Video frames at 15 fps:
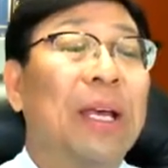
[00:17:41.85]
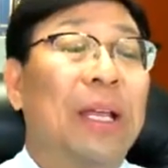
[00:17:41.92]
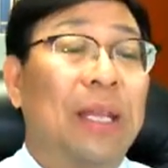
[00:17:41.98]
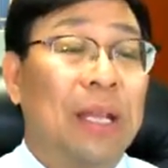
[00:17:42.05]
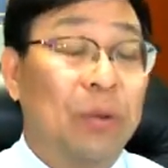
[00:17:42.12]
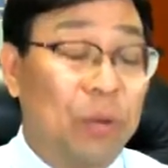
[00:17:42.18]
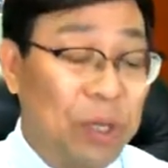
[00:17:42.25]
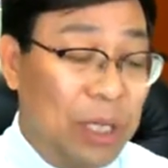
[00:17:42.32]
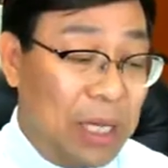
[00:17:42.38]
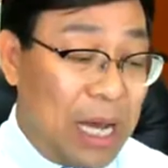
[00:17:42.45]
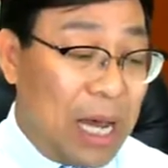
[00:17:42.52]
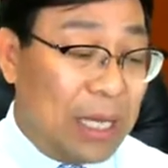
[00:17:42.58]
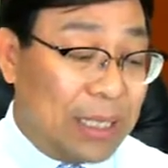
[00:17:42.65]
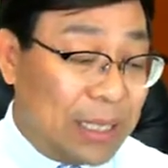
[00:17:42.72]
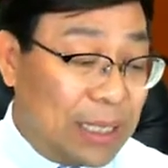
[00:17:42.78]
Then we
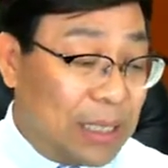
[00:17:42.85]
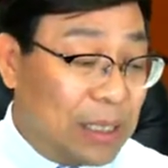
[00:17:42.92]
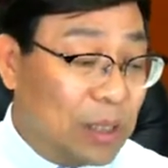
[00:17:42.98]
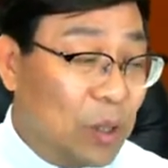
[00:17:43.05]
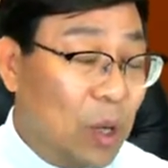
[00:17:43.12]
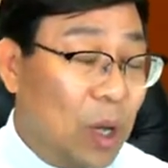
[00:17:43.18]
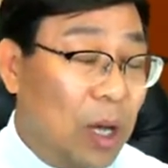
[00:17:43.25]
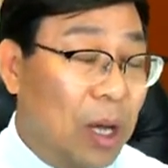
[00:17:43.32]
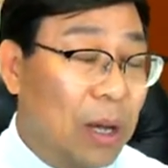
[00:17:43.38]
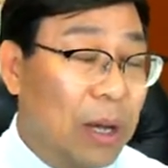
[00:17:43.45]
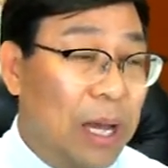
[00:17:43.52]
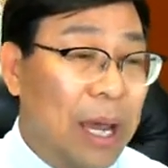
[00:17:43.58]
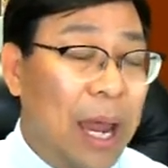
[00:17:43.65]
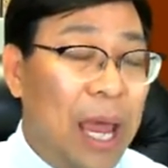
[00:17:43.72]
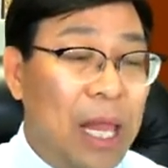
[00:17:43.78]
are still
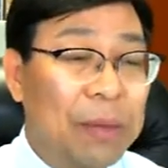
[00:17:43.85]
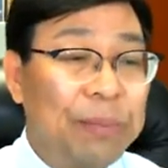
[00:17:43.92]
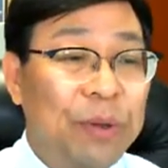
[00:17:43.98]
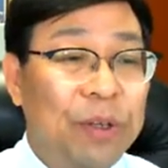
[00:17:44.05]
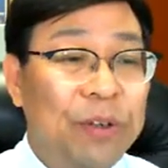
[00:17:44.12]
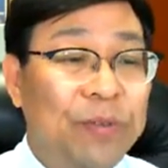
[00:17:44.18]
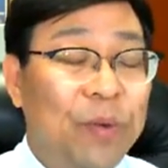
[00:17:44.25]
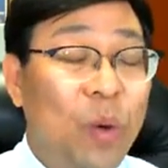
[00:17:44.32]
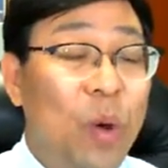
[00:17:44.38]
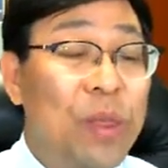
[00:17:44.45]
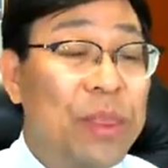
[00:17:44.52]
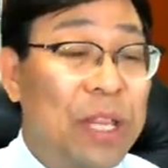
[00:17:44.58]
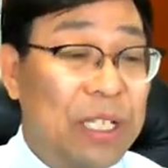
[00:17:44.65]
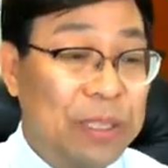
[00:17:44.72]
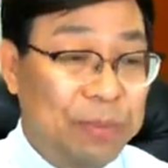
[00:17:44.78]
helping you for
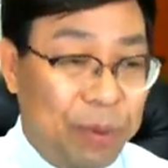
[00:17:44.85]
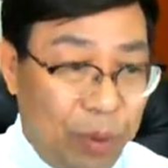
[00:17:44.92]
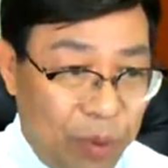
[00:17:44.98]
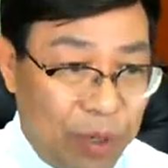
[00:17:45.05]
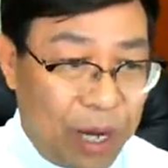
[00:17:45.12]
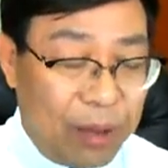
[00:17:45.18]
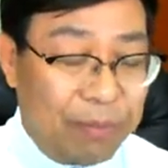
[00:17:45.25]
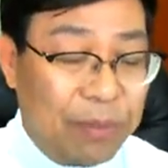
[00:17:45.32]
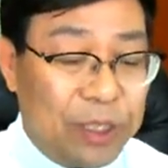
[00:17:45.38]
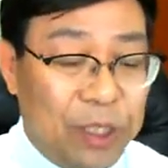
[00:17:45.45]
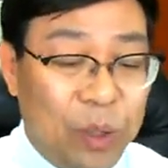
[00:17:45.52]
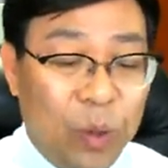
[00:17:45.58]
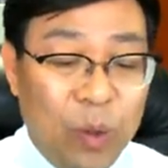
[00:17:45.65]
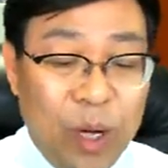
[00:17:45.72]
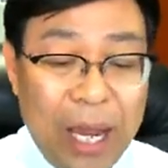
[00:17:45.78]
this program.
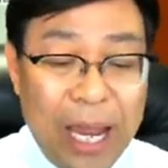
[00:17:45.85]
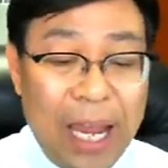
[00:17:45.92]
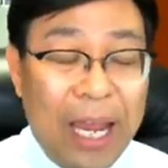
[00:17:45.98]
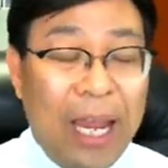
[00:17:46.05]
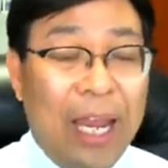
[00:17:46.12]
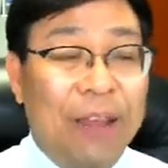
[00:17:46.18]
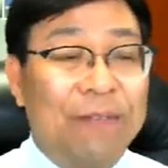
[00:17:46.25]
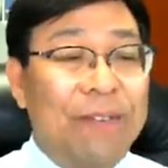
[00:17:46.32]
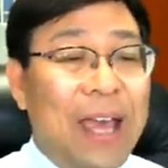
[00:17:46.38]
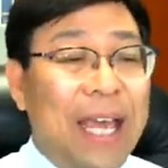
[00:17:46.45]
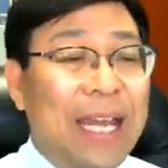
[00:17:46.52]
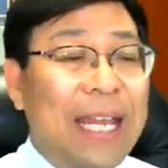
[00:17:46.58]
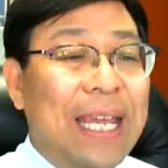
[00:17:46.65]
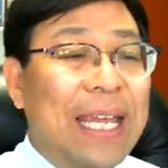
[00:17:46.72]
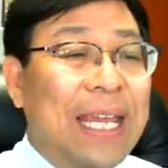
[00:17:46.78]
So if
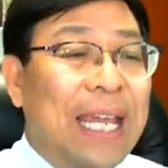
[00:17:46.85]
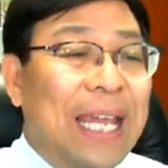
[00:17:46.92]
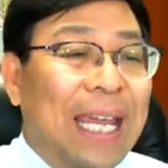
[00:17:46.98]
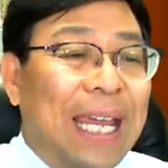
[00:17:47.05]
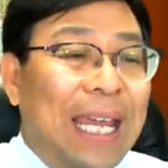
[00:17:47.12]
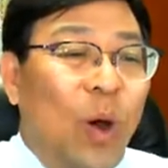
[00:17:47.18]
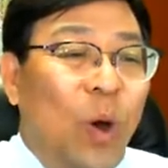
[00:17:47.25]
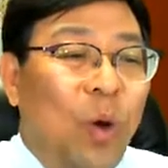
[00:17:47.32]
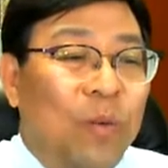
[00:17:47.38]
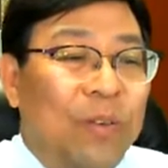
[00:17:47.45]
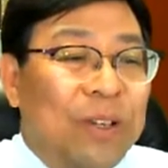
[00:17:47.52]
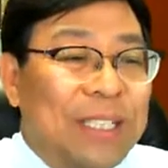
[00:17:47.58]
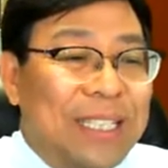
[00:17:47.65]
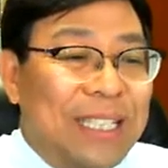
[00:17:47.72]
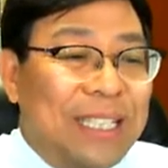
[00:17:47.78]
any
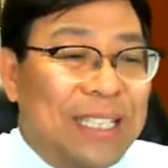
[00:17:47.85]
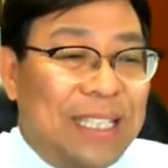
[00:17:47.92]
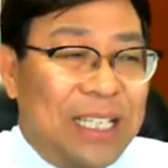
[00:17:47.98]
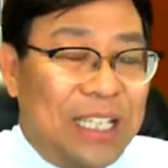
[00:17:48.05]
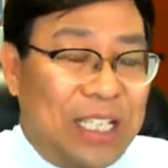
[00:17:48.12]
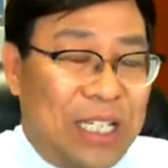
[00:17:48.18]
overseas,